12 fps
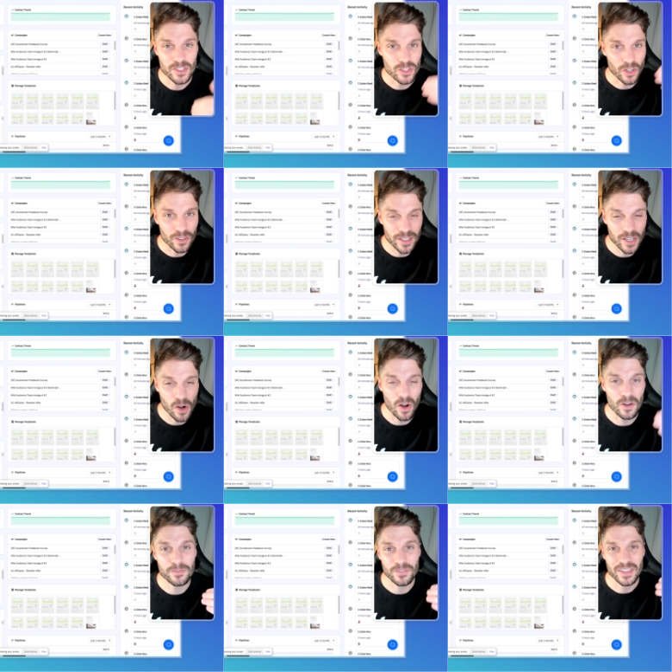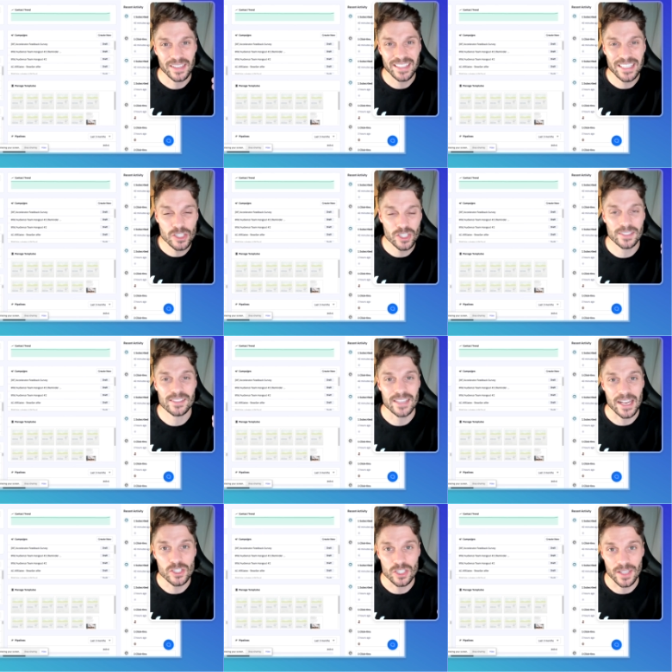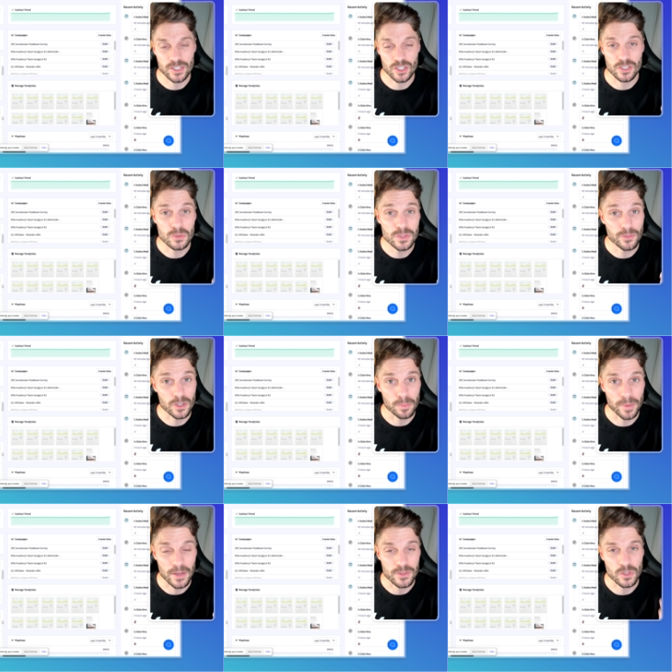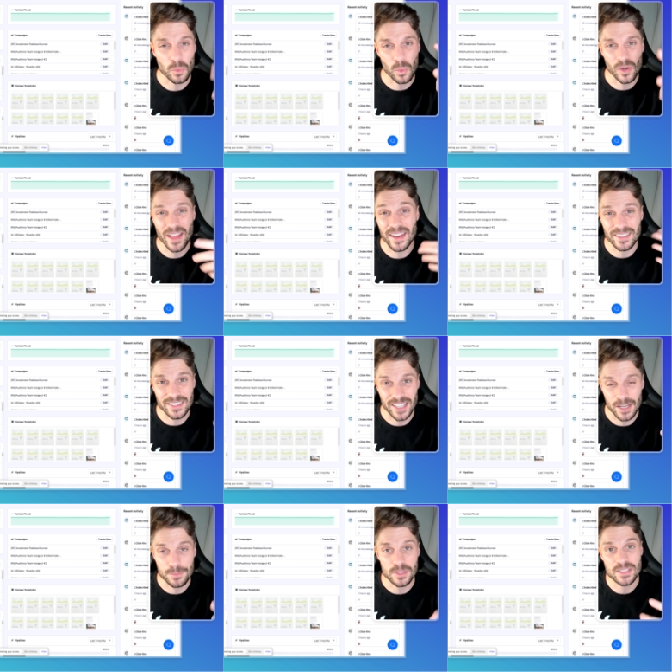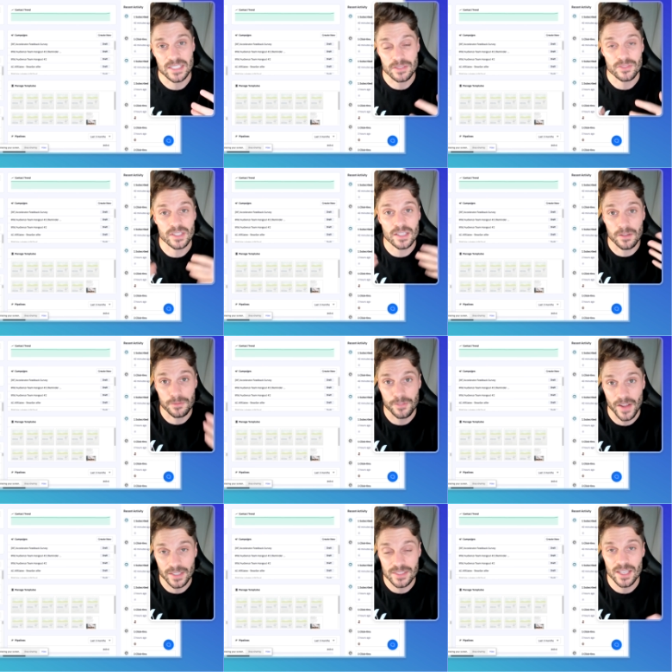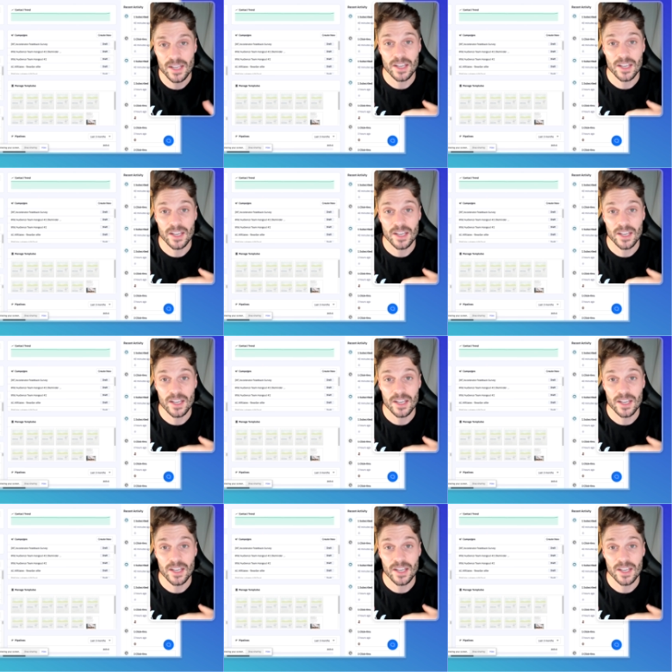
turning off each extension that you use for your browser one at a time to see if it affects